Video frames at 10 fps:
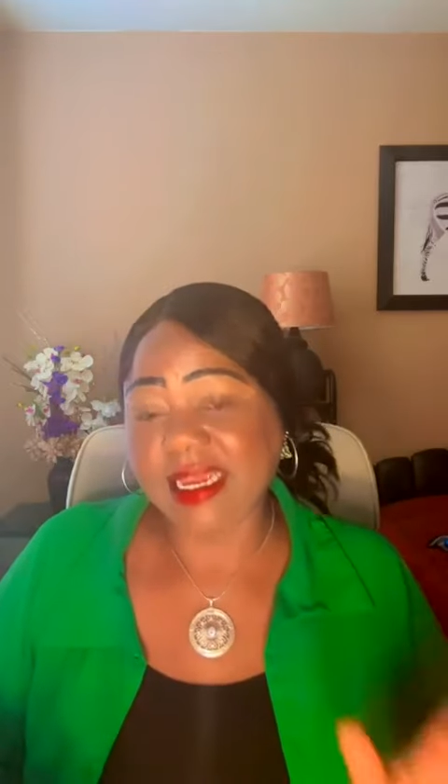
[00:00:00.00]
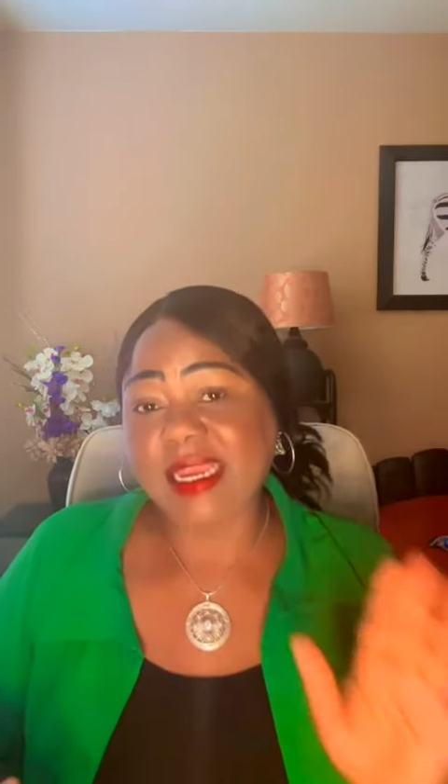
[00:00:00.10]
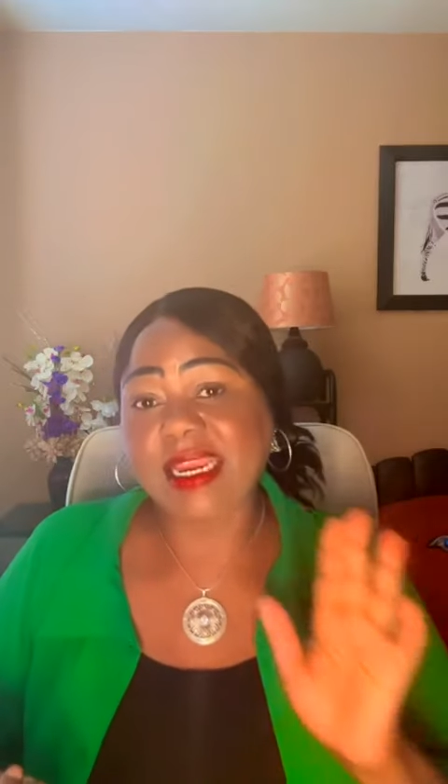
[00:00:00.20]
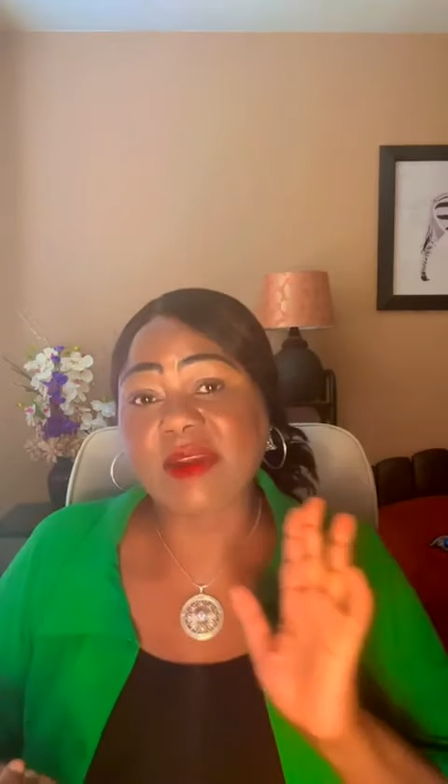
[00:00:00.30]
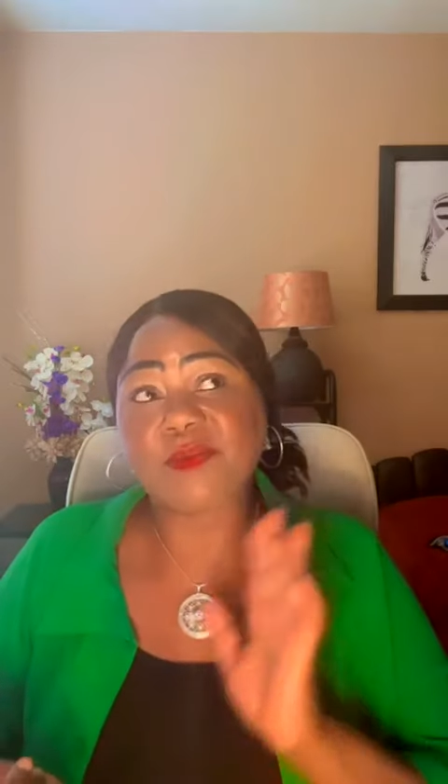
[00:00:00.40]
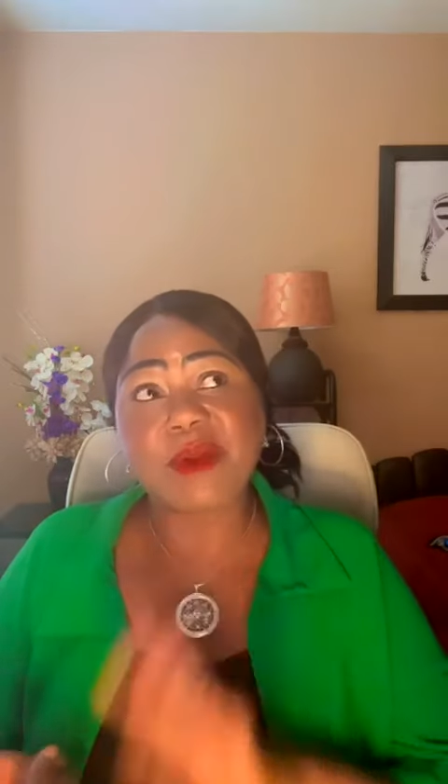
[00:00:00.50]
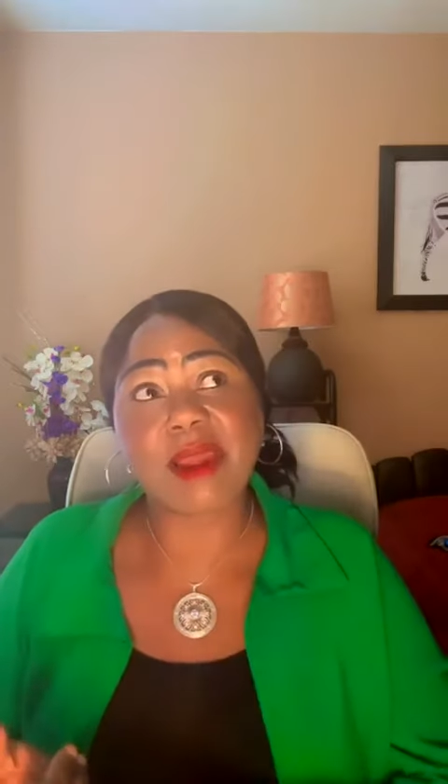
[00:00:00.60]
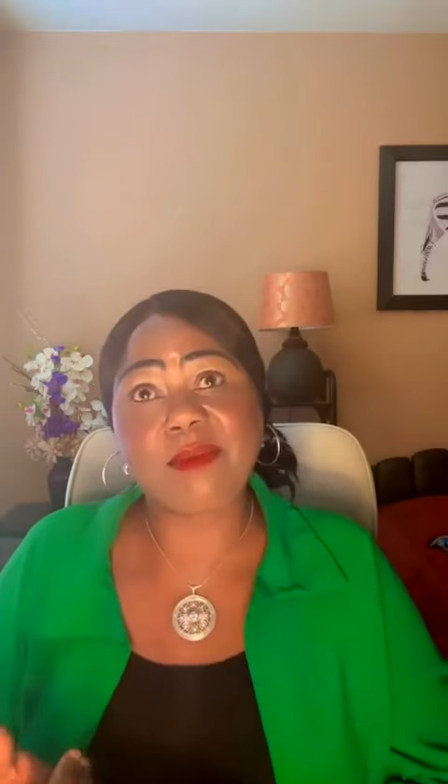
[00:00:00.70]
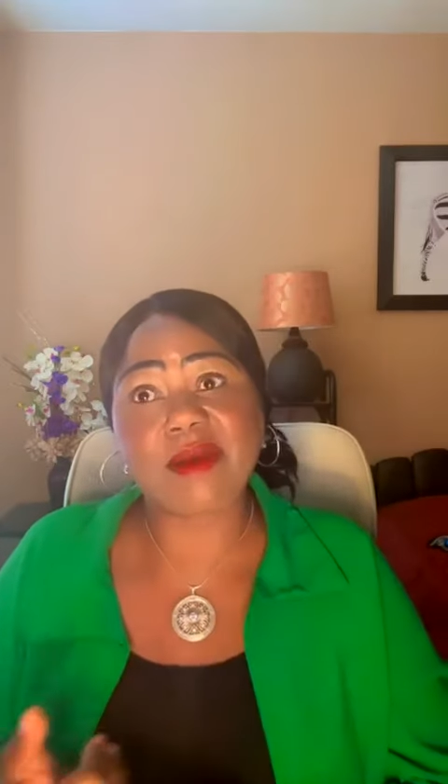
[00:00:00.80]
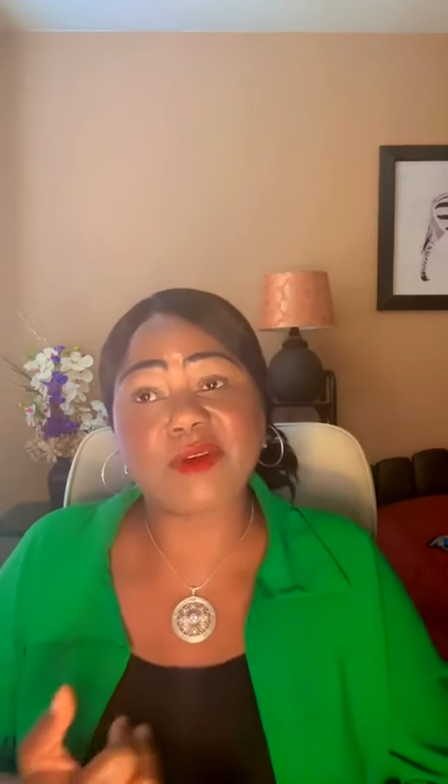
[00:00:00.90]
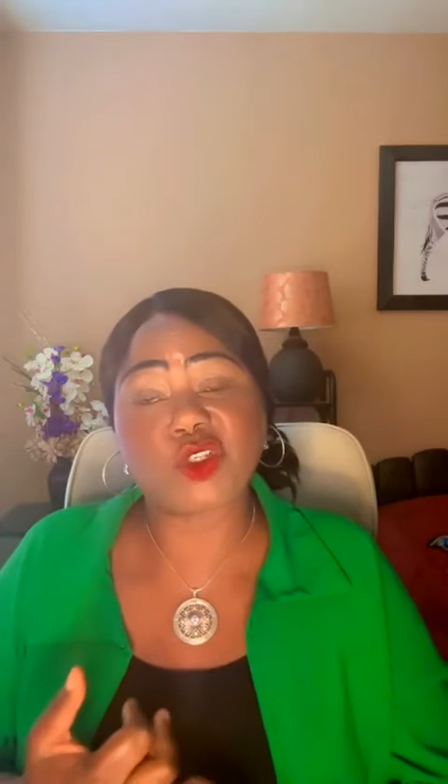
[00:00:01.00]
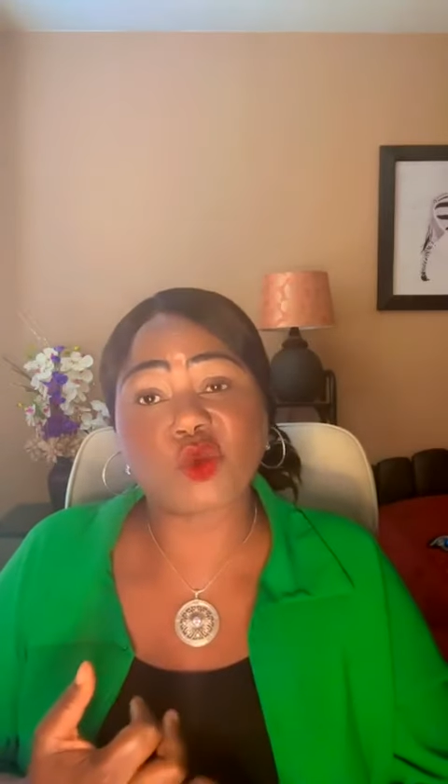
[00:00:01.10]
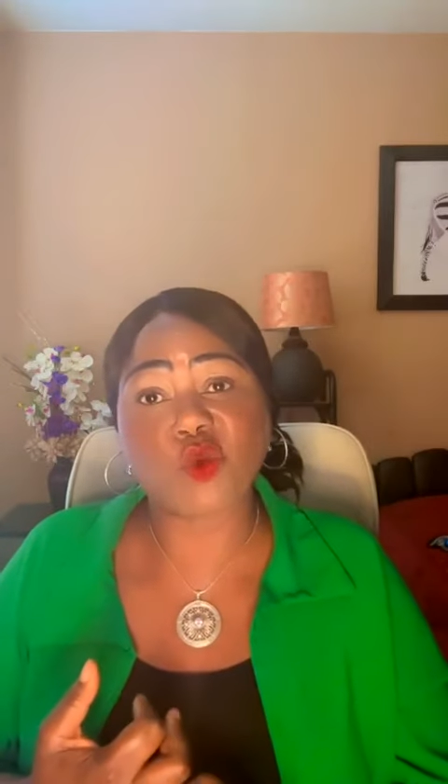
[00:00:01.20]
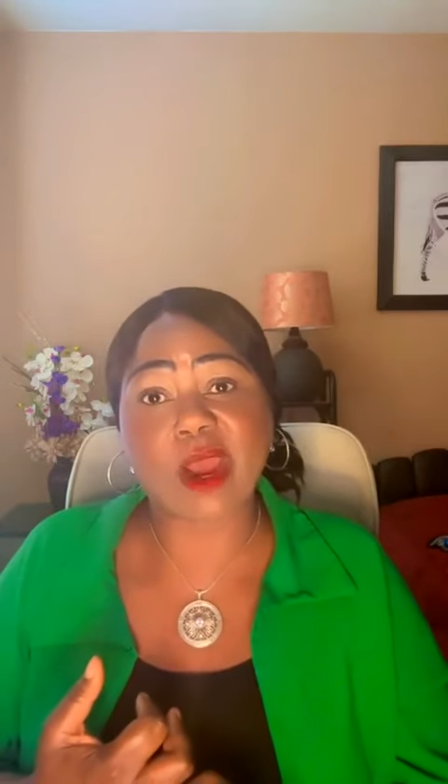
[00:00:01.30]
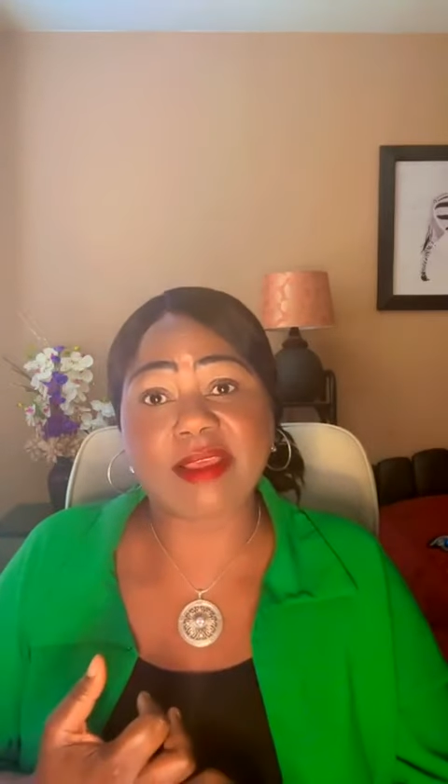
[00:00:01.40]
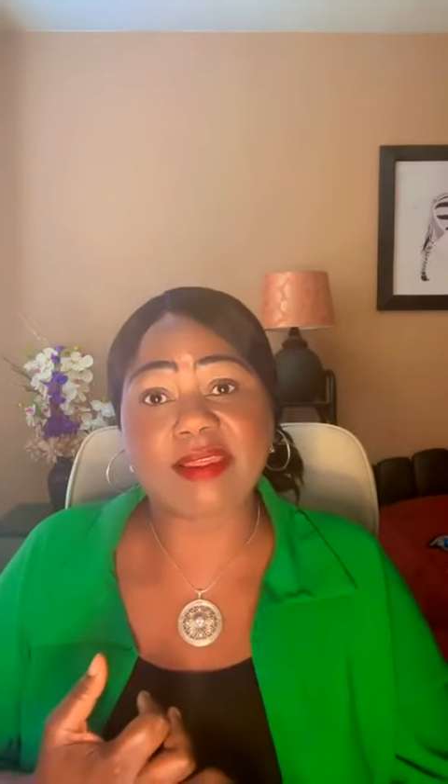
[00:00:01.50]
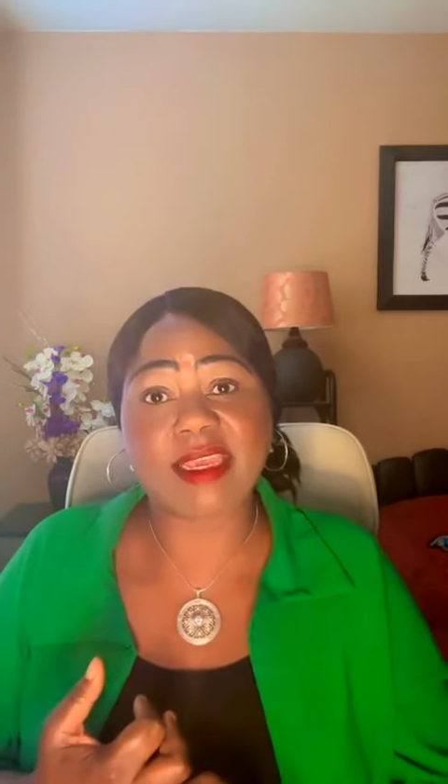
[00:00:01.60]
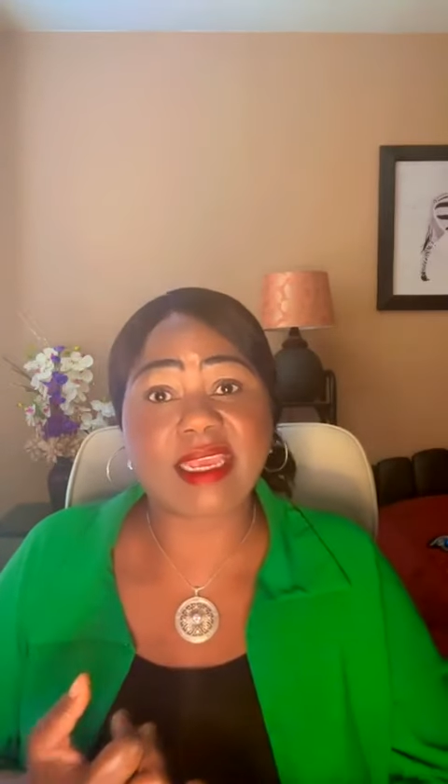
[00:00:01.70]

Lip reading: In primary school, I think